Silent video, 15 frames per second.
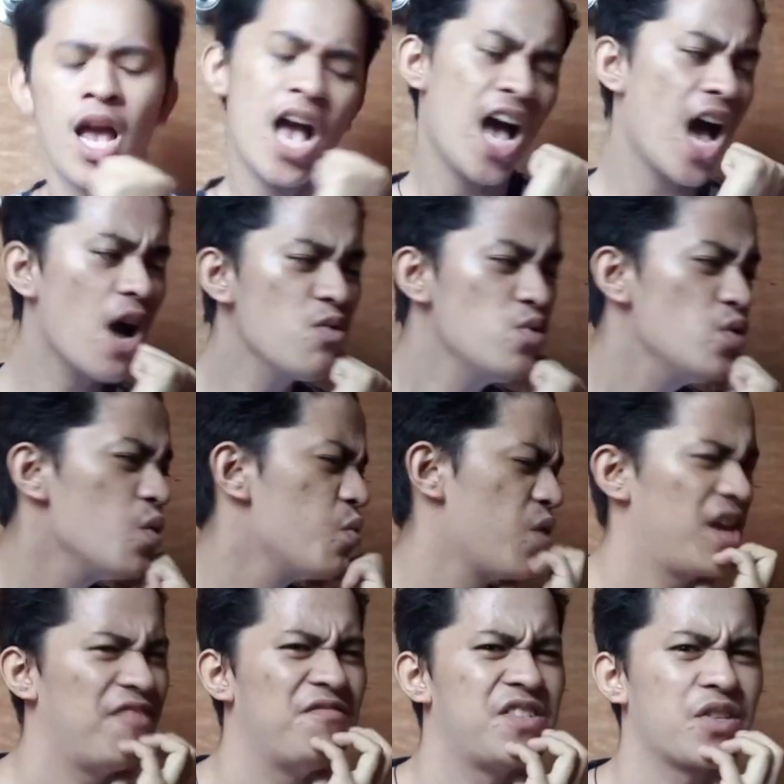How do
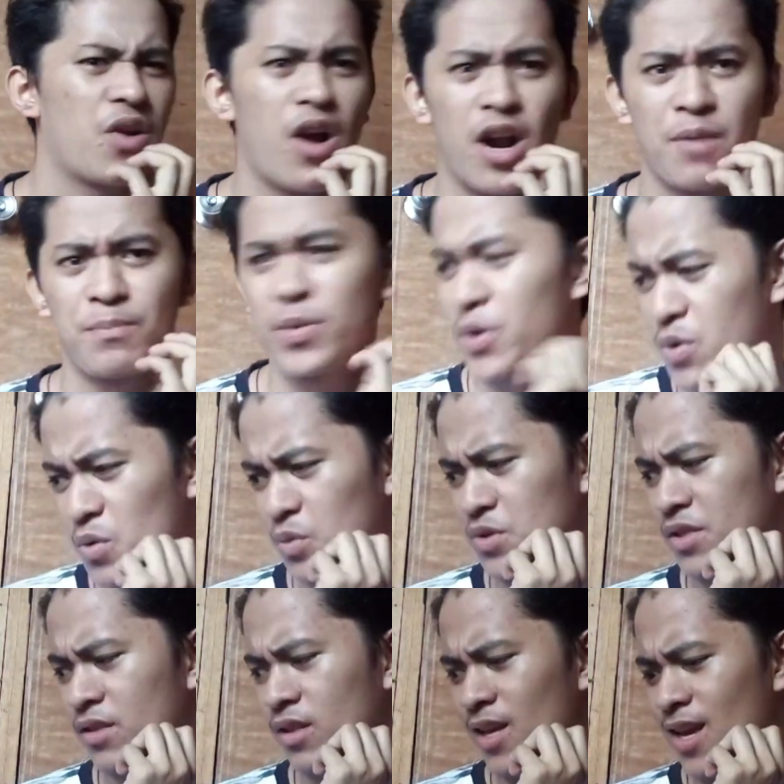waves are produced?